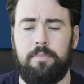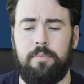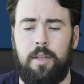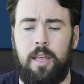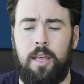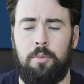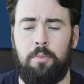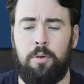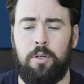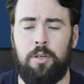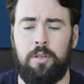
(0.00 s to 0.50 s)

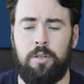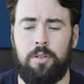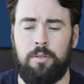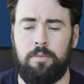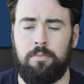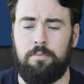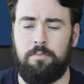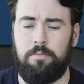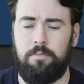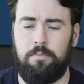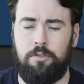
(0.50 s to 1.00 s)
it
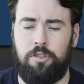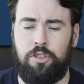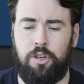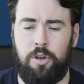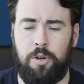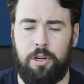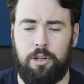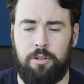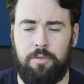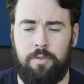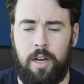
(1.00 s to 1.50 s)
will show
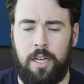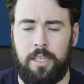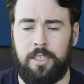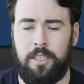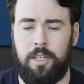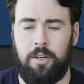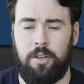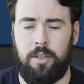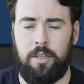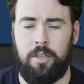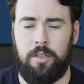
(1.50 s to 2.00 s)
your device
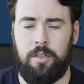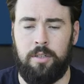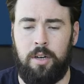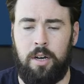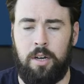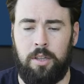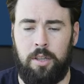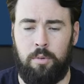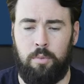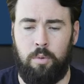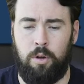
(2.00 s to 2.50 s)
here
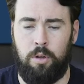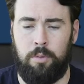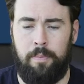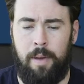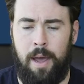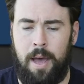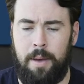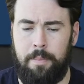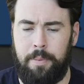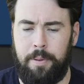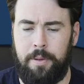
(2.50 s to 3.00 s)
on the world
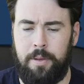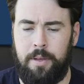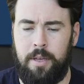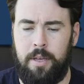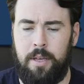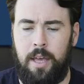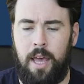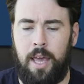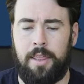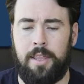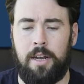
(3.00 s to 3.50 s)
map.
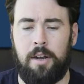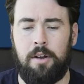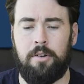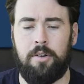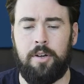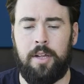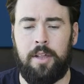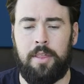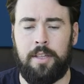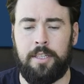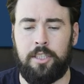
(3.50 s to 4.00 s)
And then
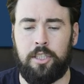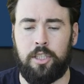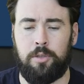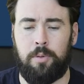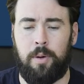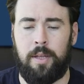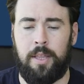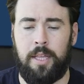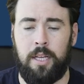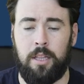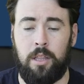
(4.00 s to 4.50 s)
underneath this is
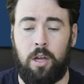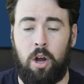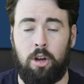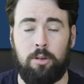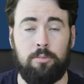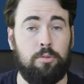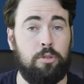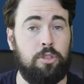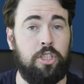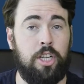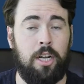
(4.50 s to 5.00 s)
where the
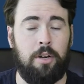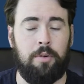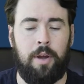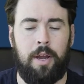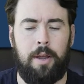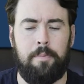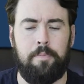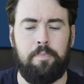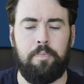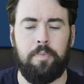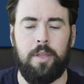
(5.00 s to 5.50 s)
alarm will generate.